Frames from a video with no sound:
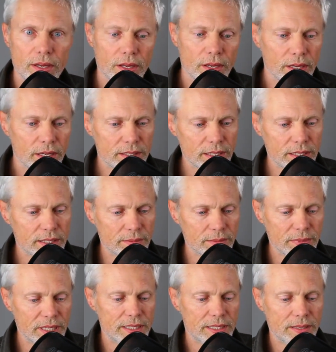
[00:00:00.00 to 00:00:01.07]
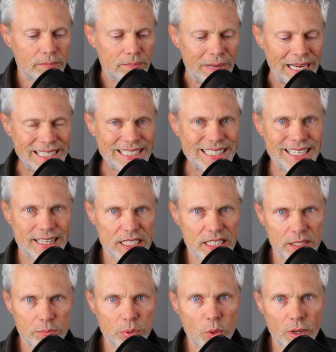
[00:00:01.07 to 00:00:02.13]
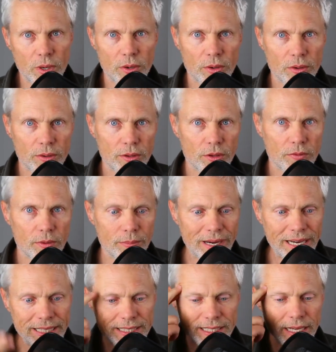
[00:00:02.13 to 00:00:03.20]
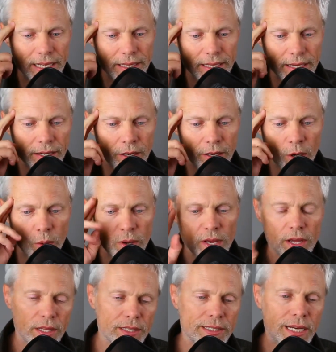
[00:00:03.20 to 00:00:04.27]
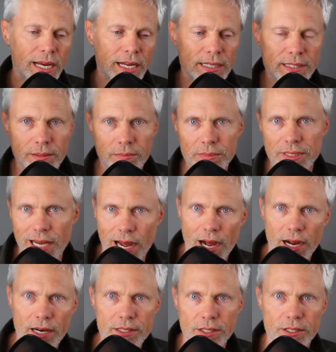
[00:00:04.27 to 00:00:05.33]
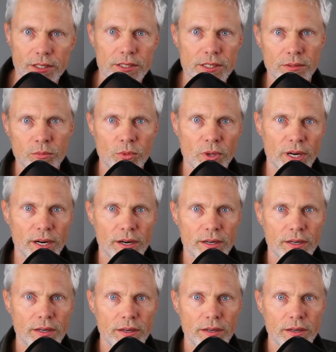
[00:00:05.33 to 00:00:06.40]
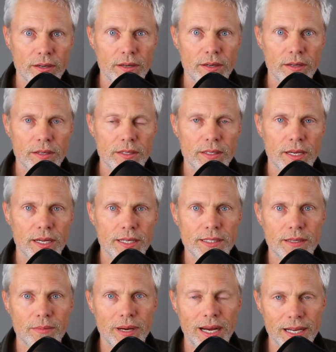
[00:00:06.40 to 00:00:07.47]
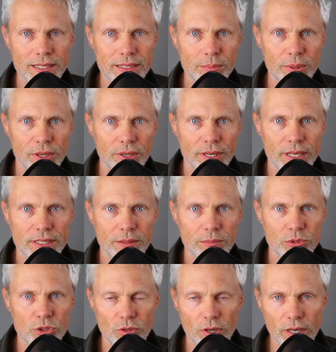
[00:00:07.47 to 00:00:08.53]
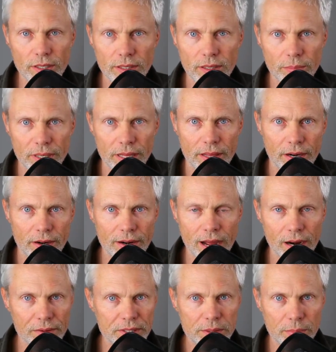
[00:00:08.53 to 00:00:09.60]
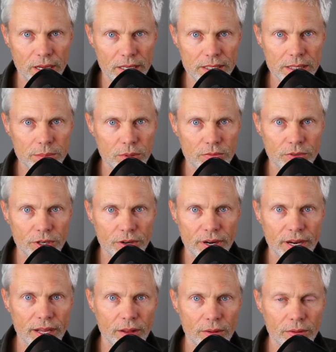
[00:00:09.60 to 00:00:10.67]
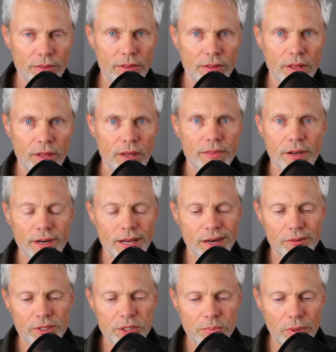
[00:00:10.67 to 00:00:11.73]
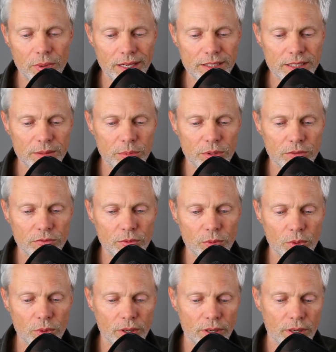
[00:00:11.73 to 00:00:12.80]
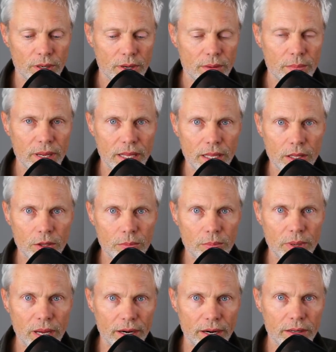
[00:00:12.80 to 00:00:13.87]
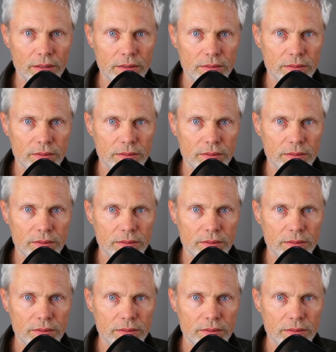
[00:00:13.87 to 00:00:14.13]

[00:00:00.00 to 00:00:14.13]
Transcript: it's it's a it's the mindset that's important. You have the mindset that no, it's not some doctor somewhere not some hospital, not some drug company. They're not responsible for your health. They're not responsible for making you better.